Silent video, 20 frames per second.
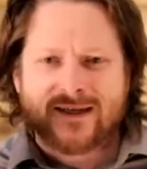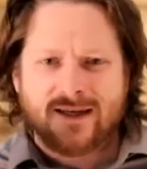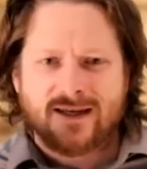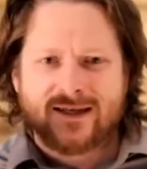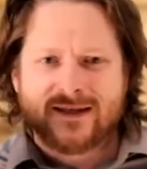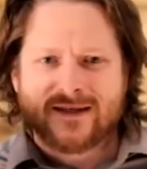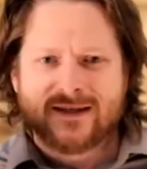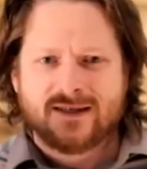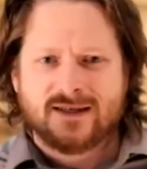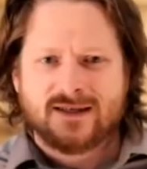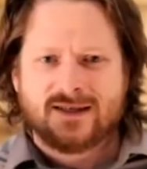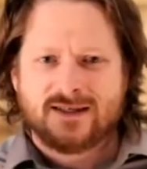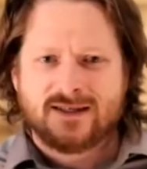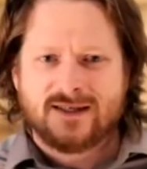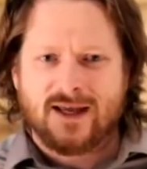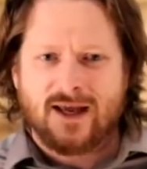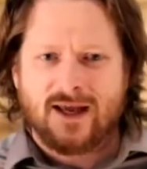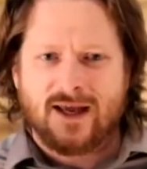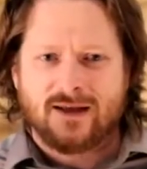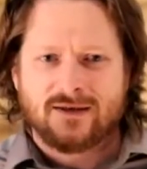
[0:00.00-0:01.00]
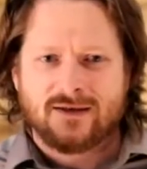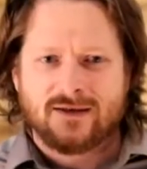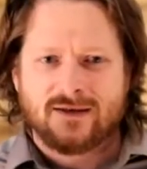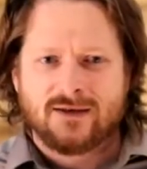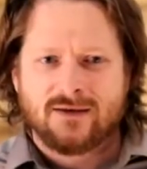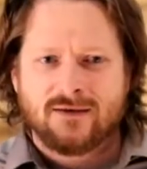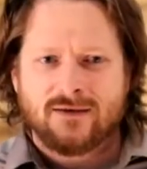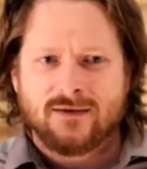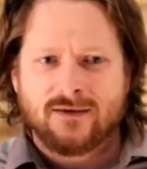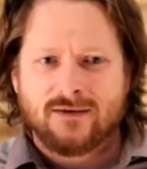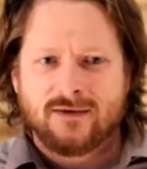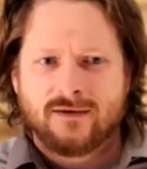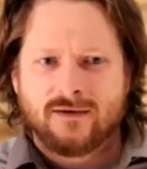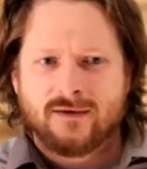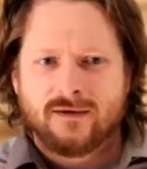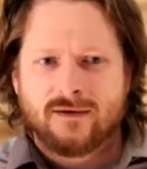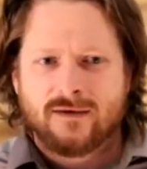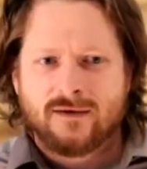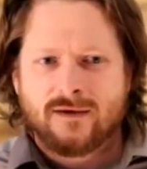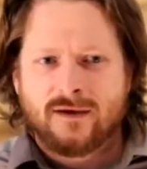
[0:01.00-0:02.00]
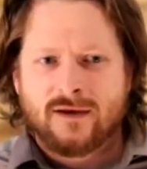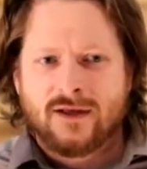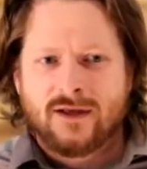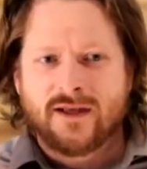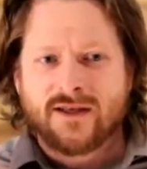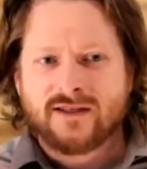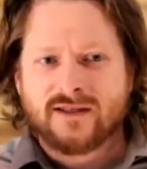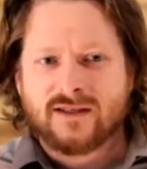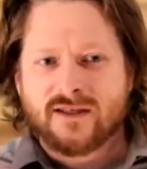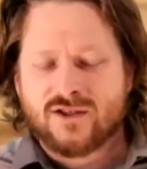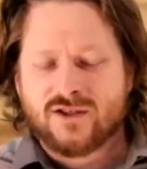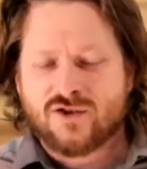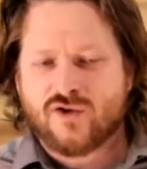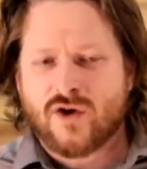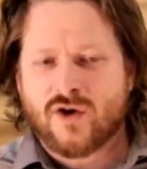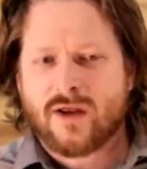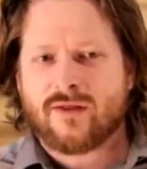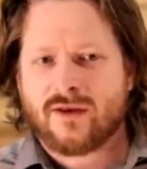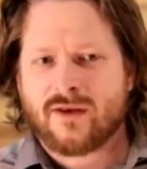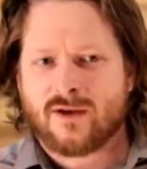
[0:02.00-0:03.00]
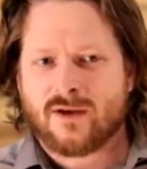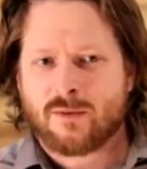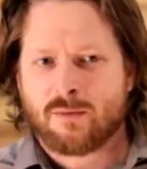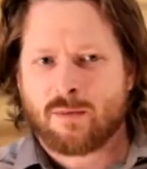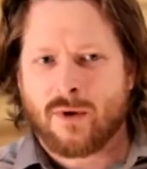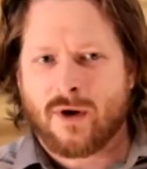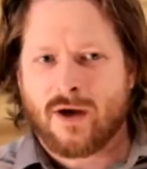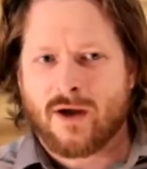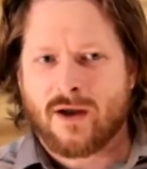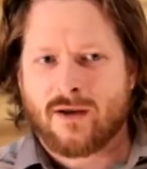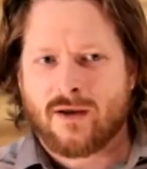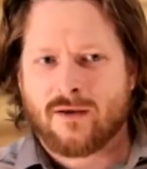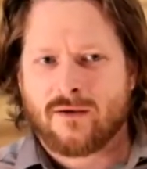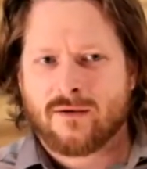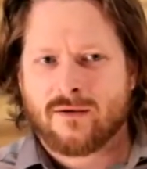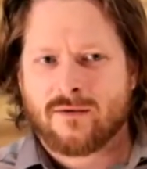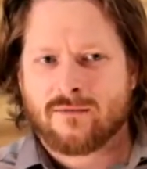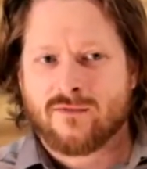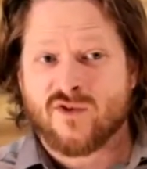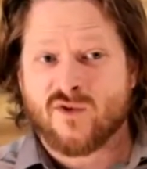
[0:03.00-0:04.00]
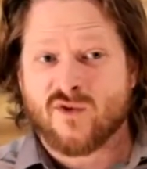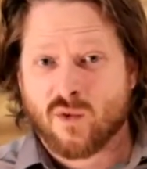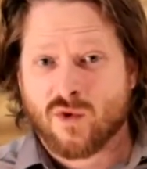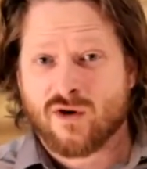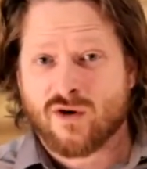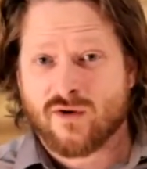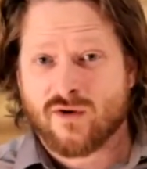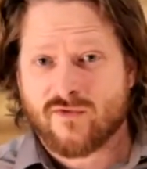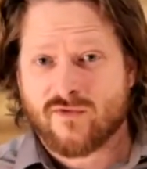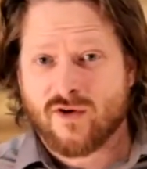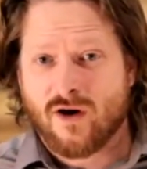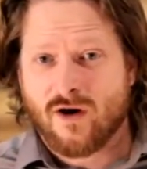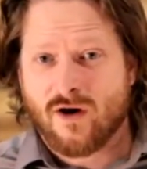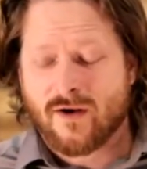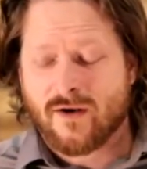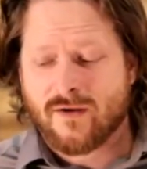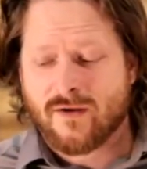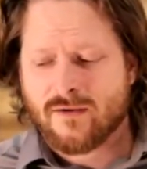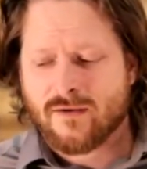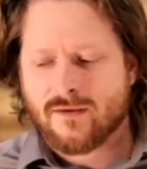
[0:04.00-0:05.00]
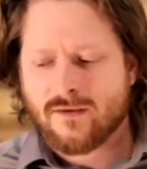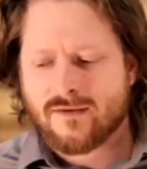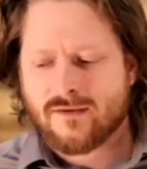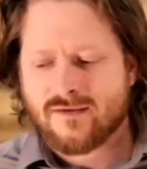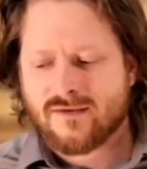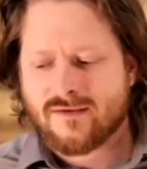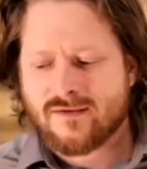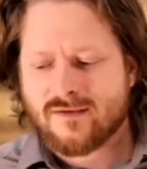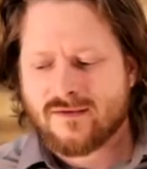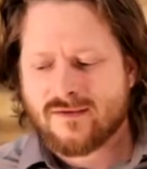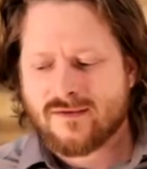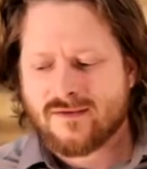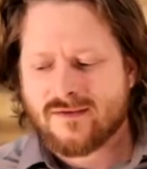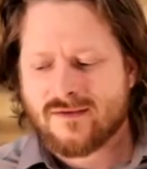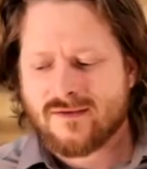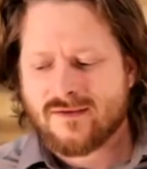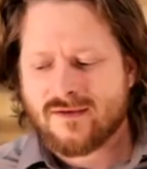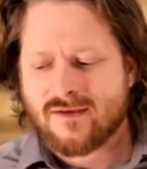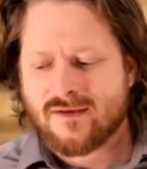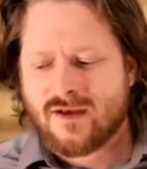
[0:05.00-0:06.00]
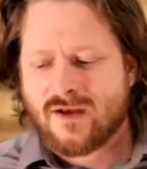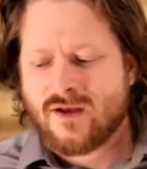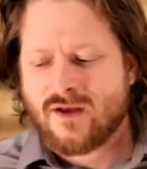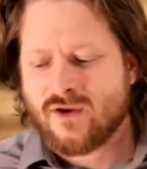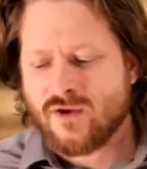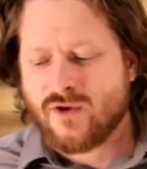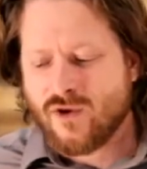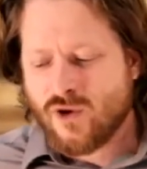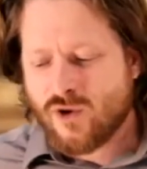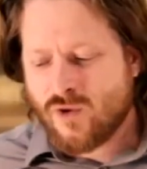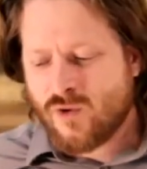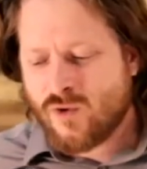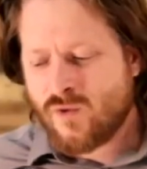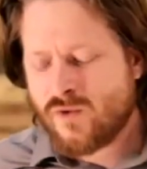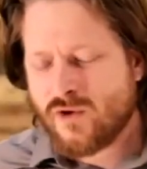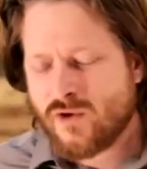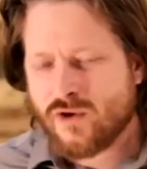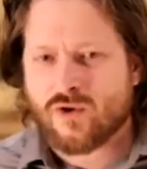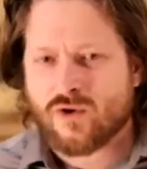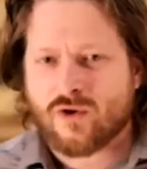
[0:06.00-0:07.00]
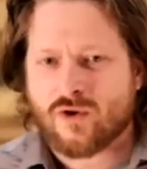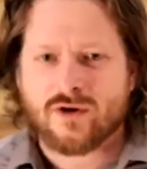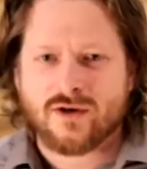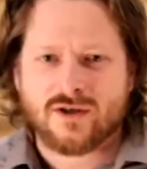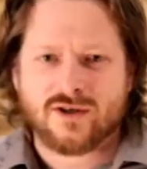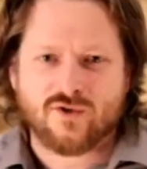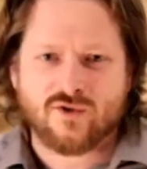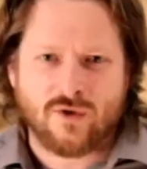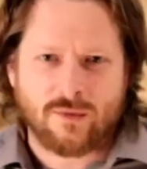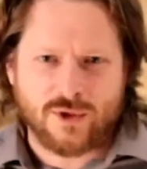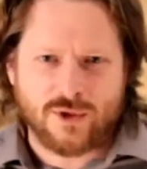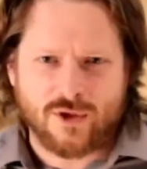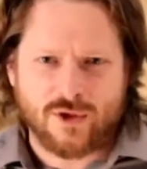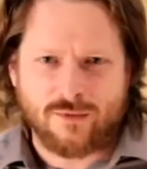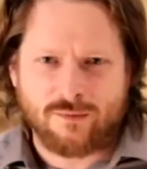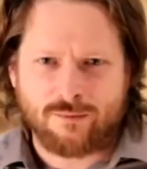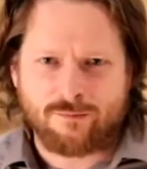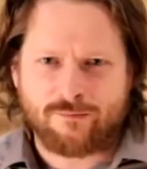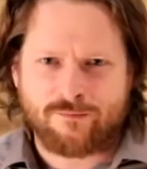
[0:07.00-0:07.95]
his stand, is strengthened by the word of God. Know your scripture.